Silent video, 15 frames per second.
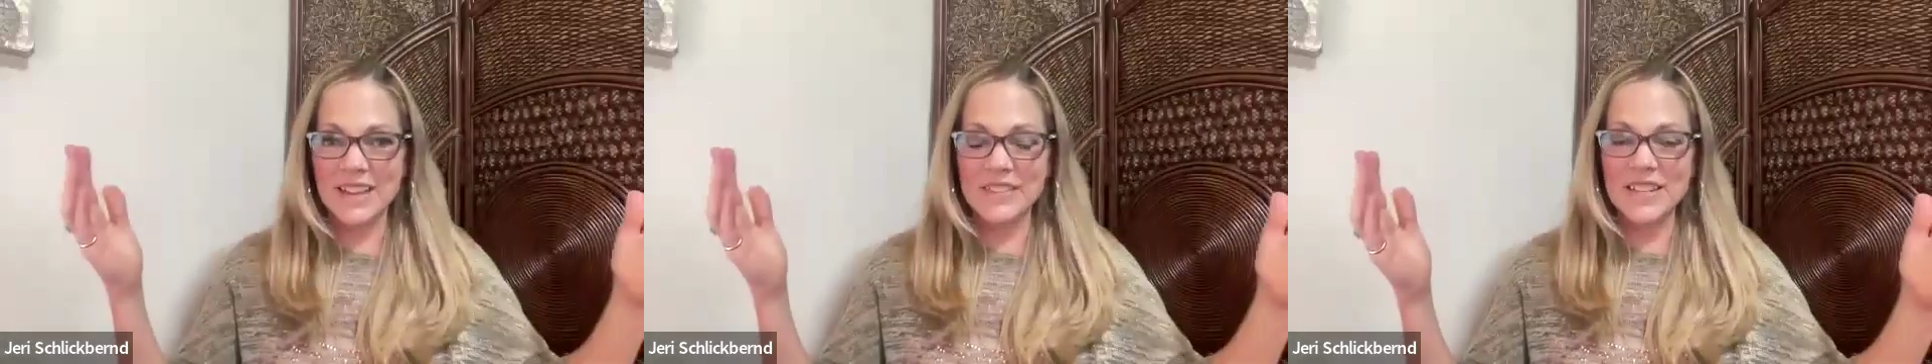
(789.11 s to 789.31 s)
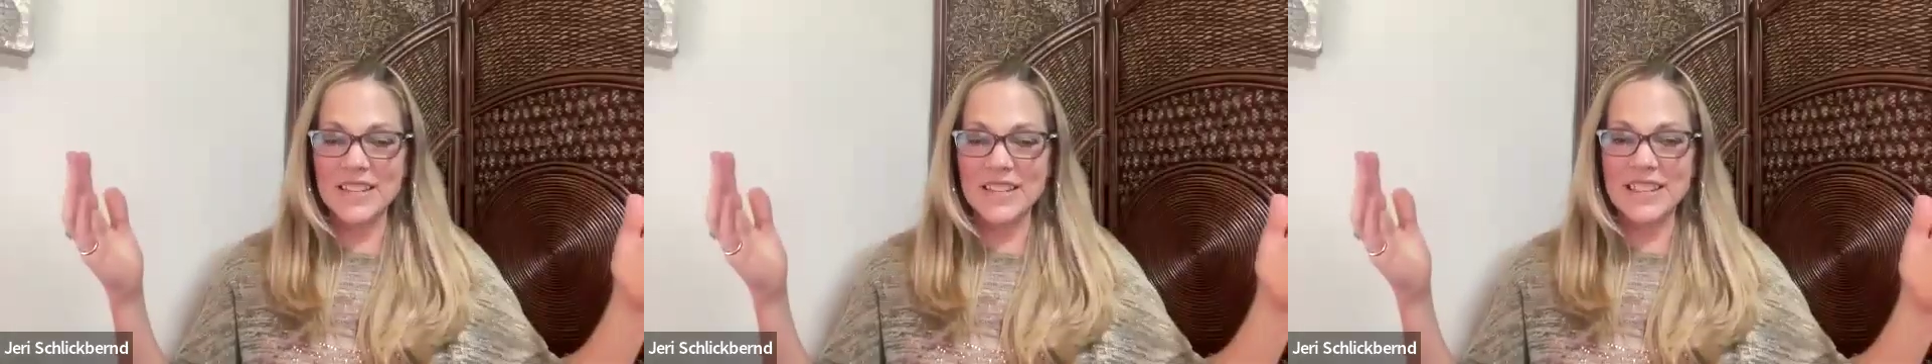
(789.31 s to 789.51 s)

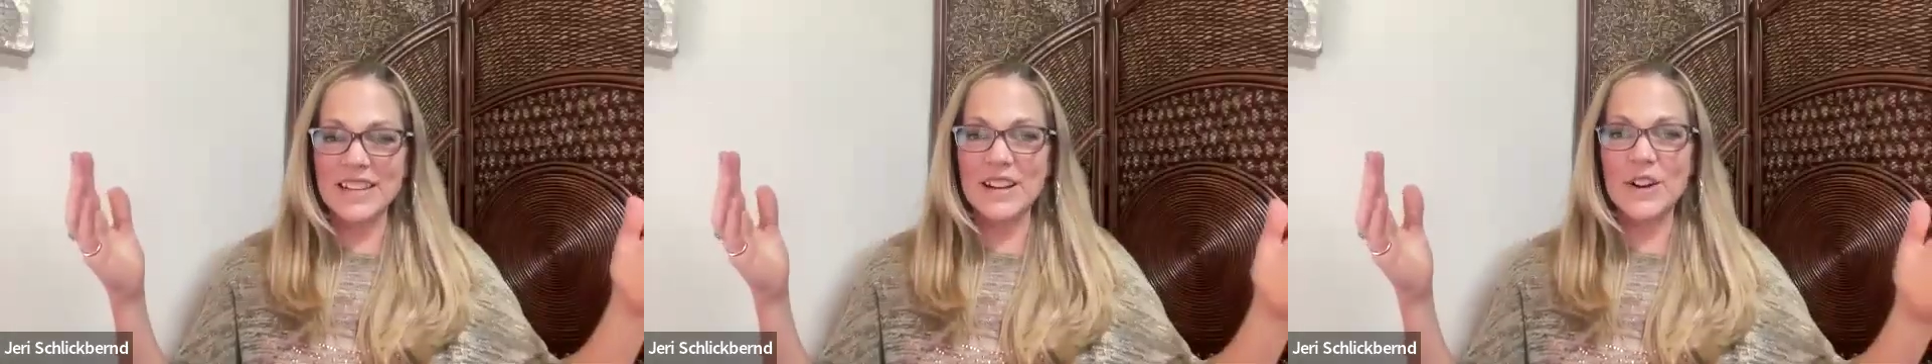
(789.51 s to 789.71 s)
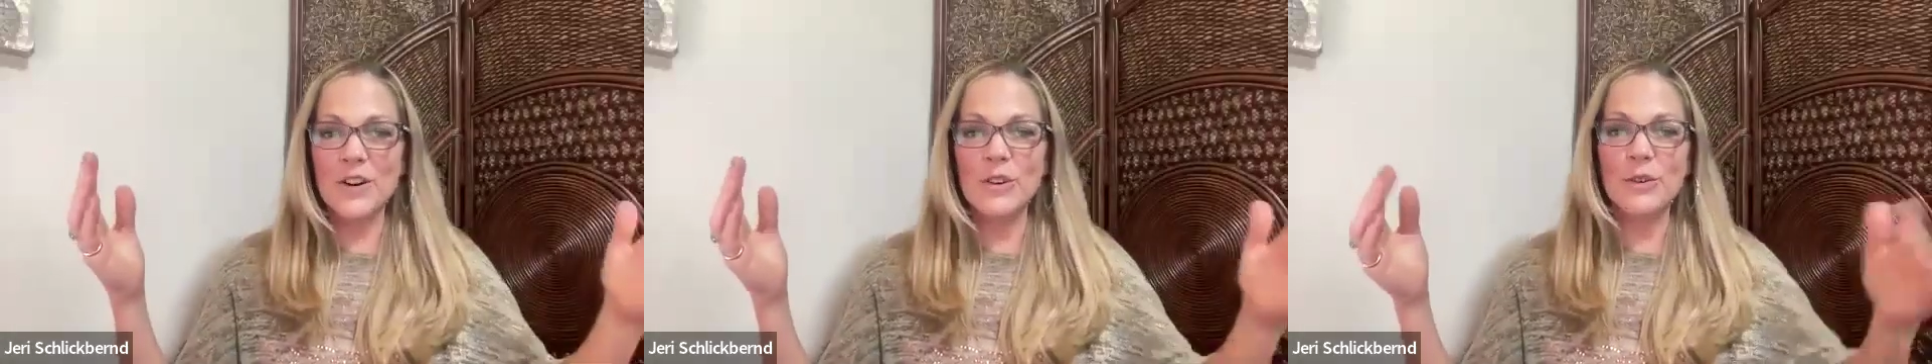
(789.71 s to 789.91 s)

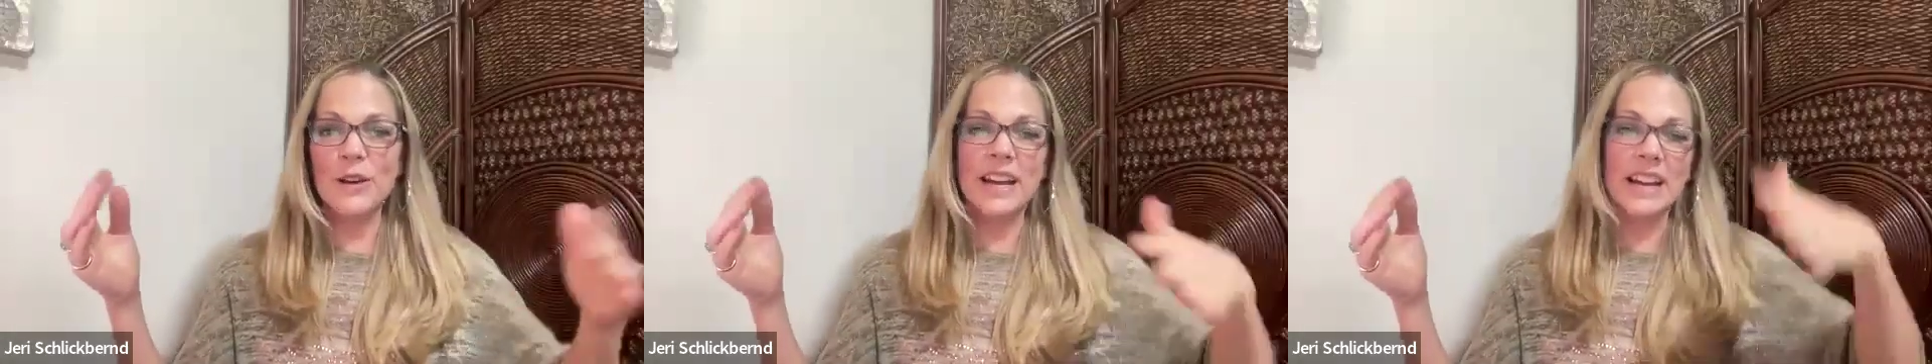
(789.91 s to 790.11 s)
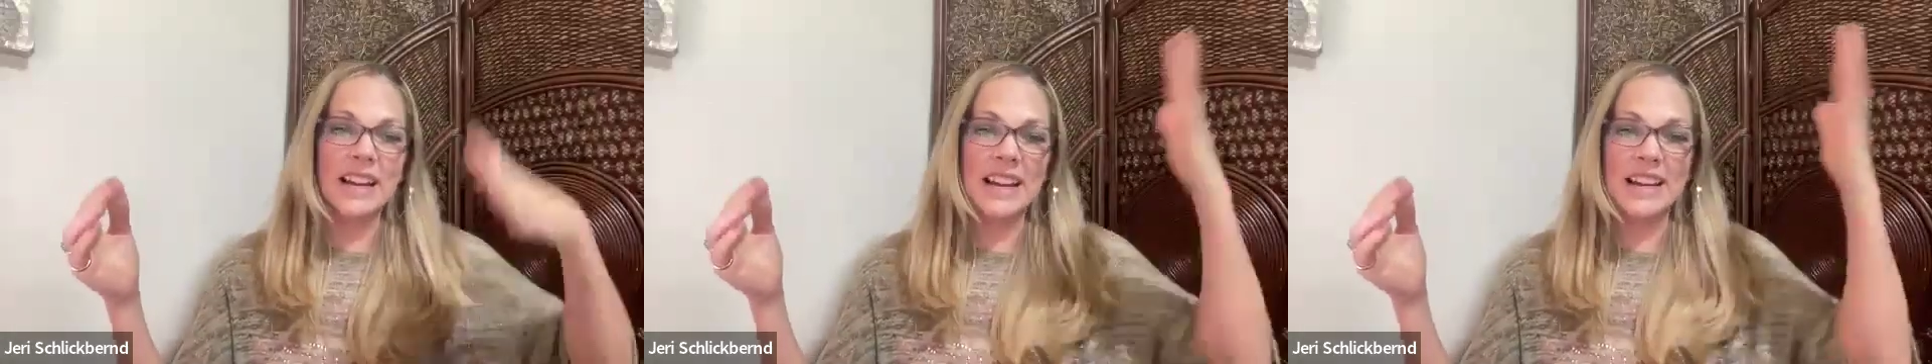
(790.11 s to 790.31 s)
everything go
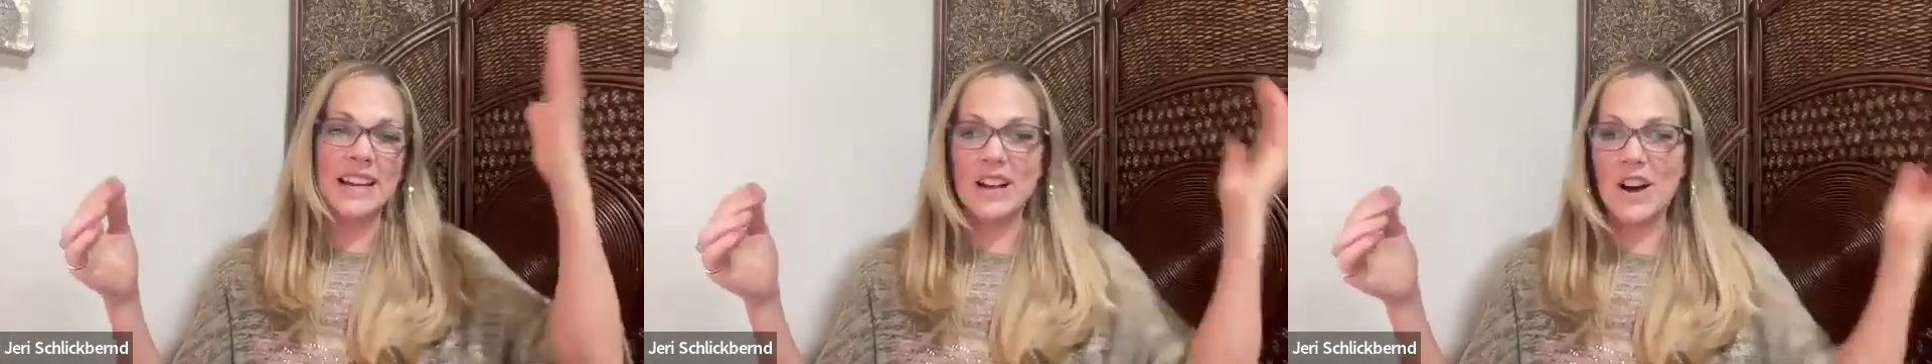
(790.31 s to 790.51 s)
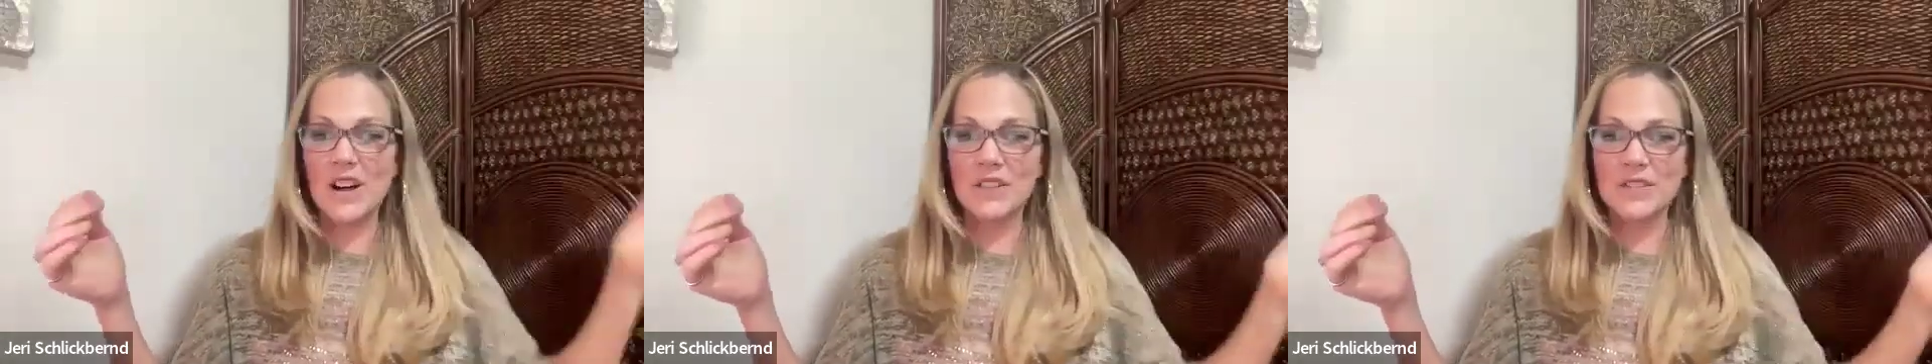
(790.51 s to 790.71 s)
away
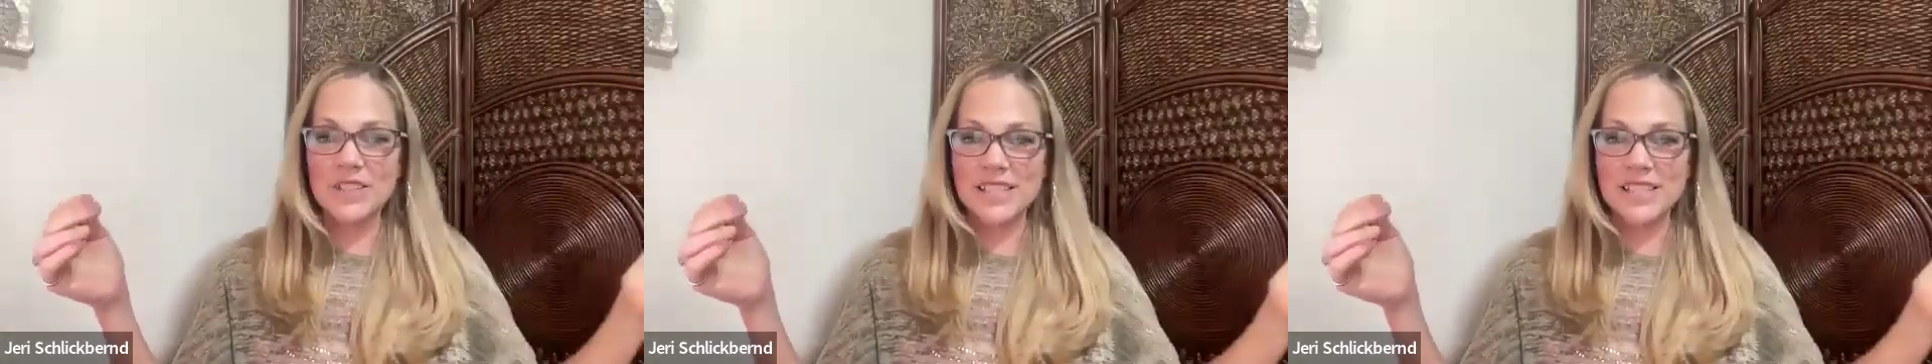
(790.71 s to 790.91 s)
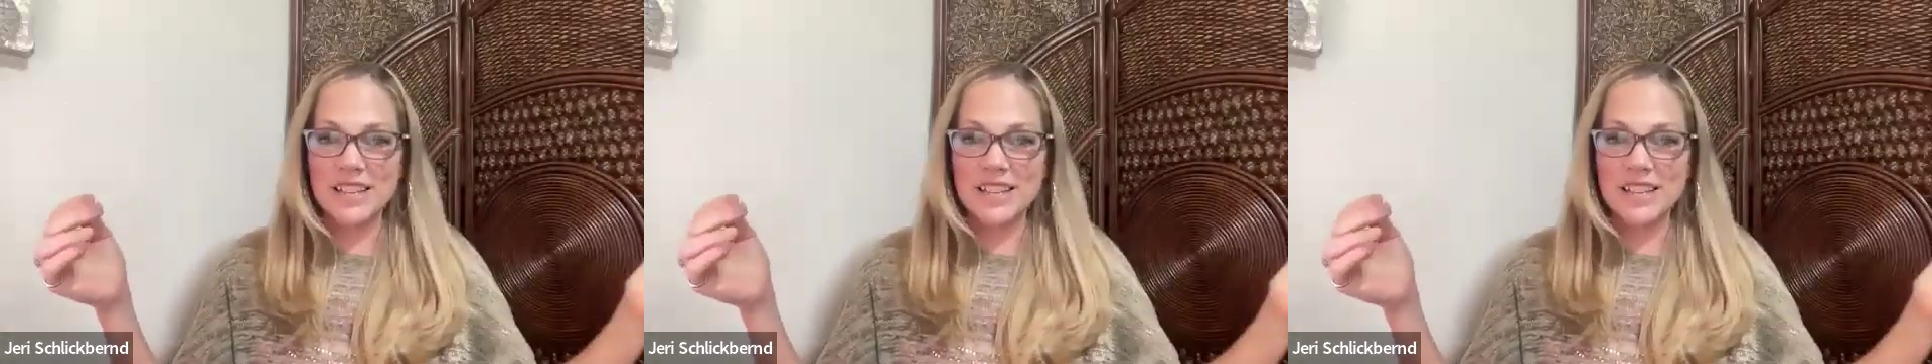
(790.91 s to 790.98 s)
and all of a